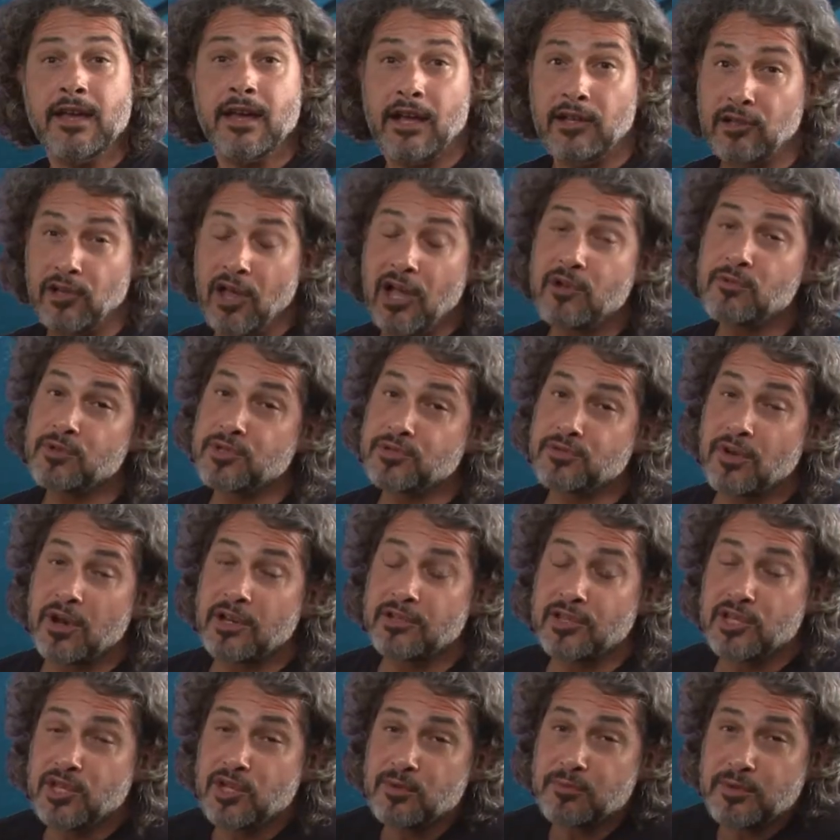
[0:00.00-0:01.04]
Along with
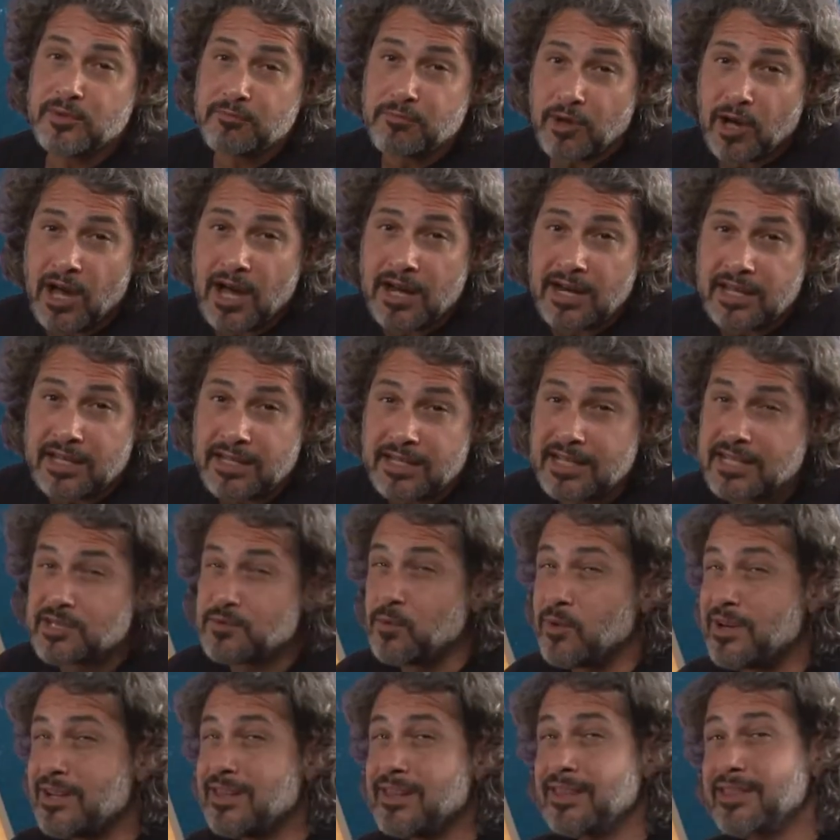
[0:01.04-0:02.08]
drawing the human body, it's
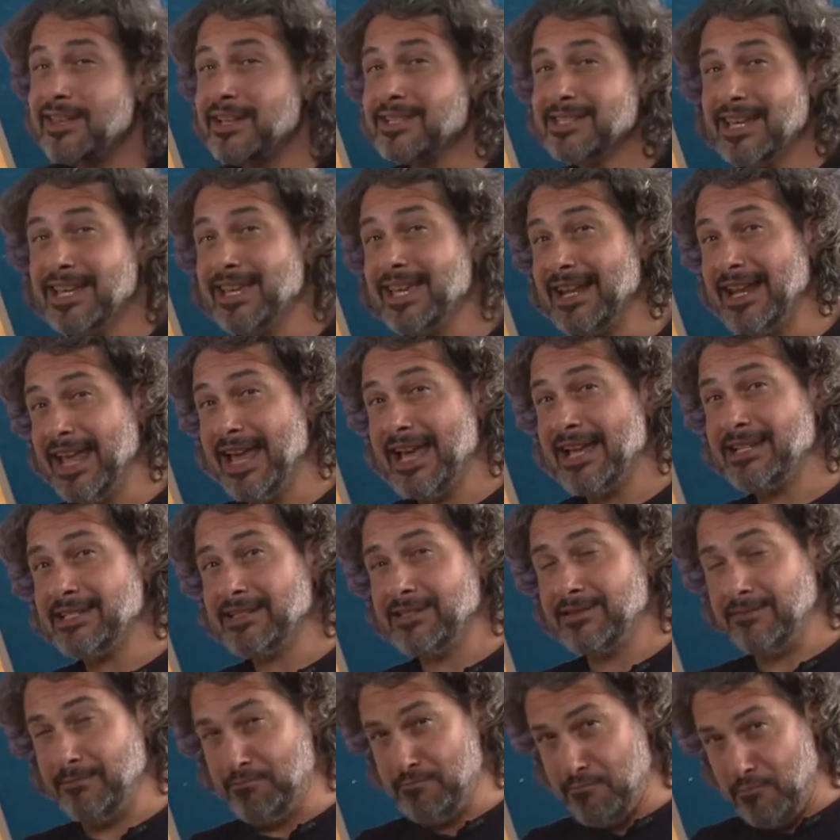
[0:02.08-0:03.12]
one of the things I get asked
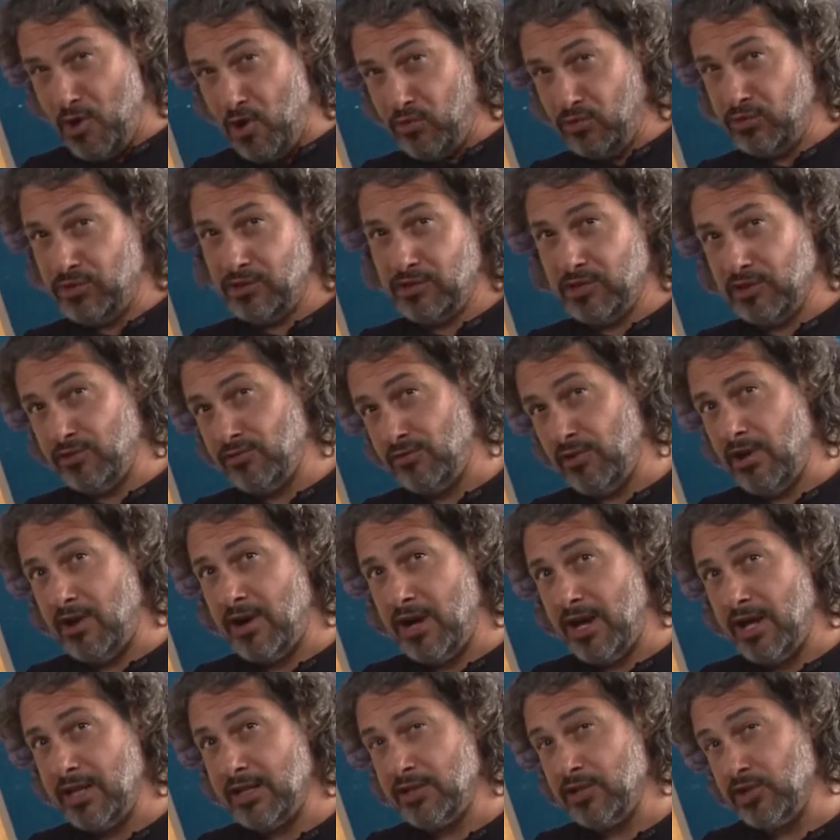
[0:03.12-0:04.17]
most to
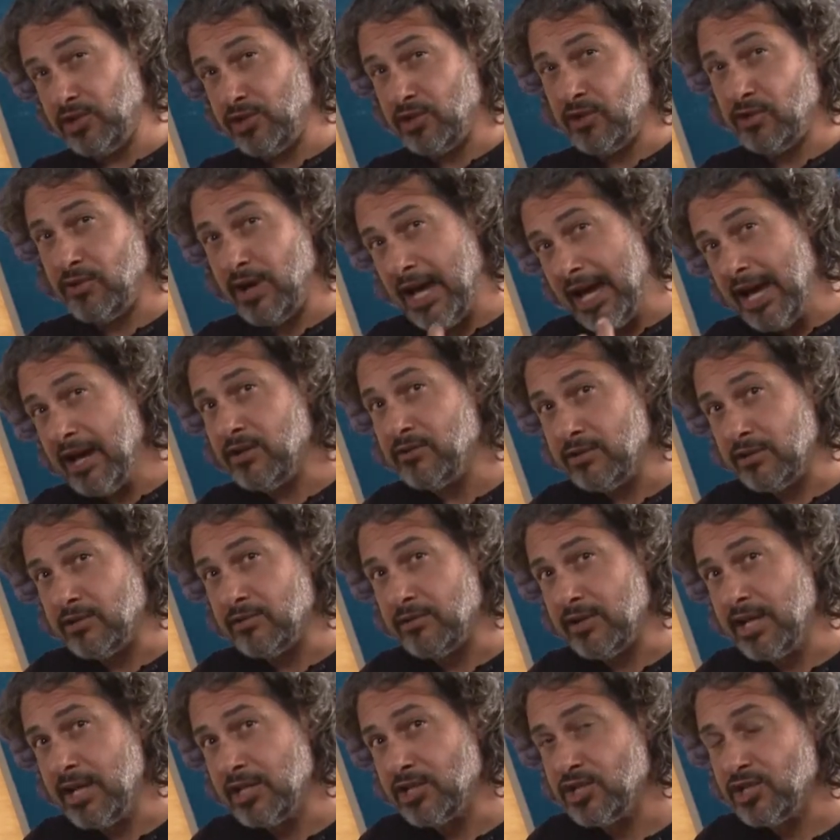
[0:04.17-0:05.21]
draw and to show how to
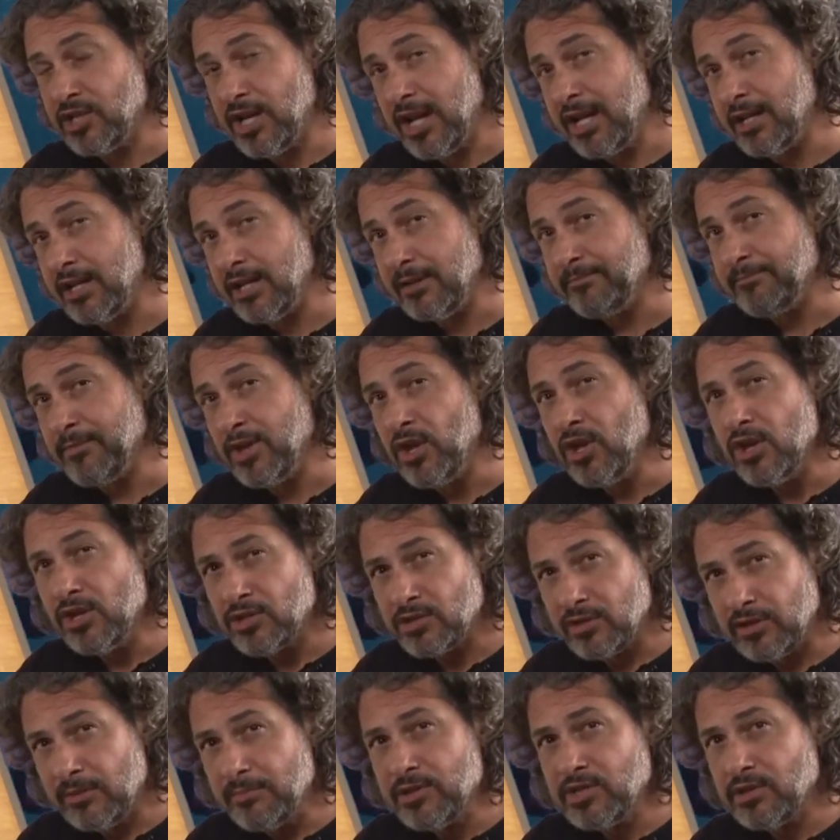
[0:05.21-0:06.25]
create shading.
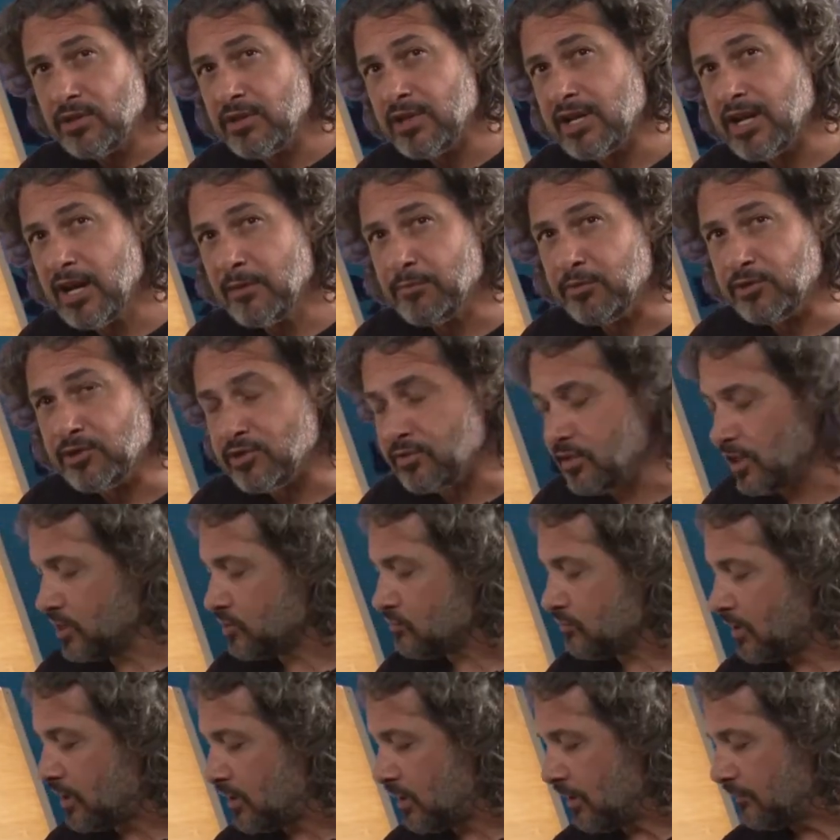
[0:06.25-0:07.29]
So let me show you a couple tricks
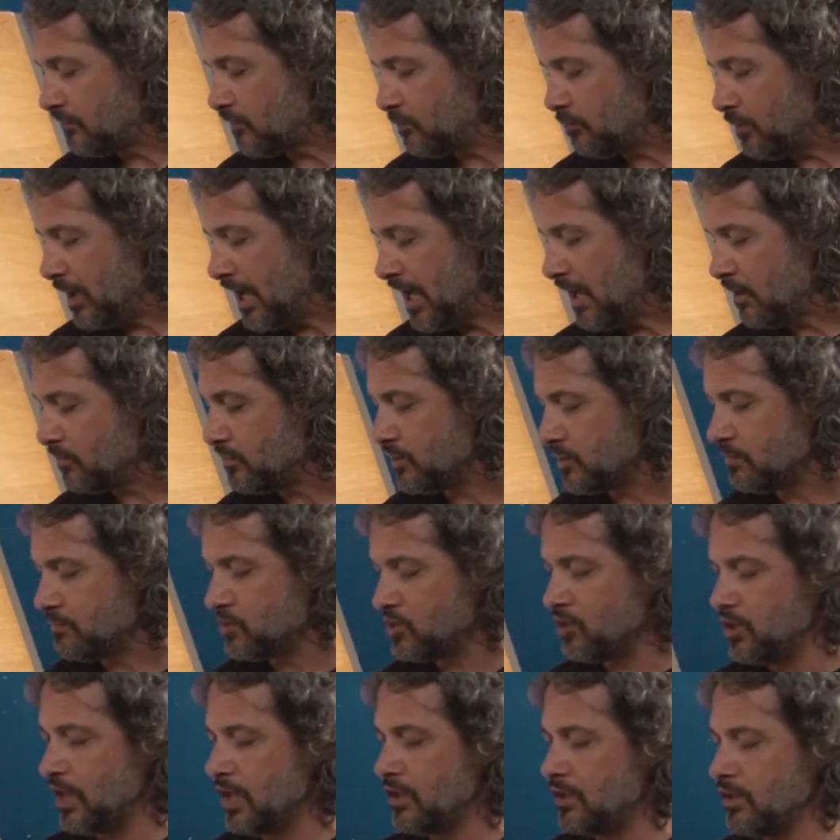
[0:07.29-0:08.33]
right off the bat with some
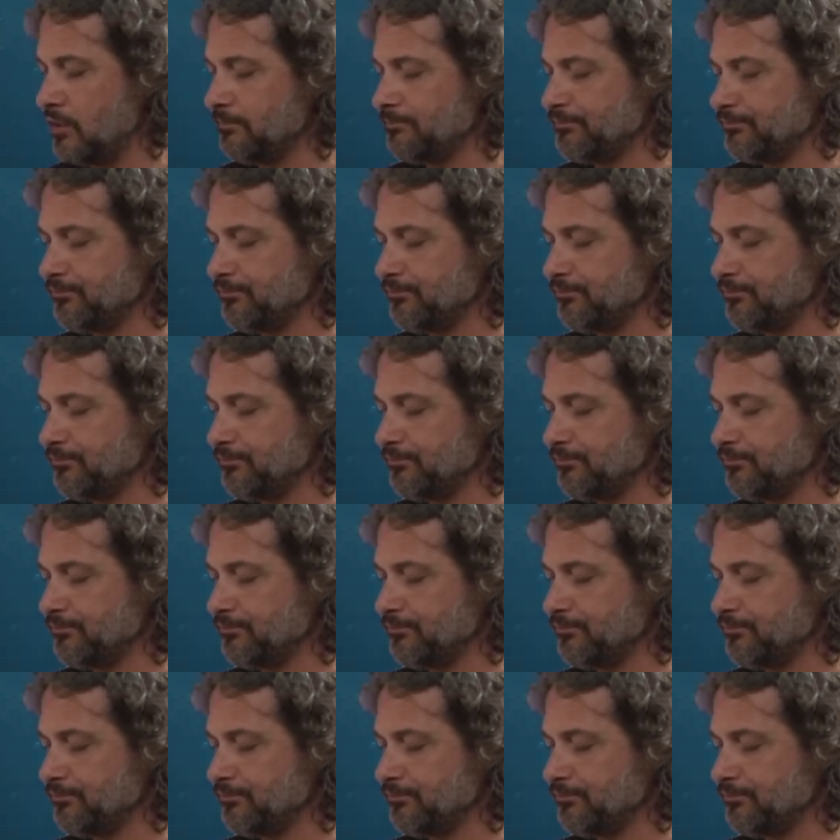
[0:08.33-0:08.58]
shading.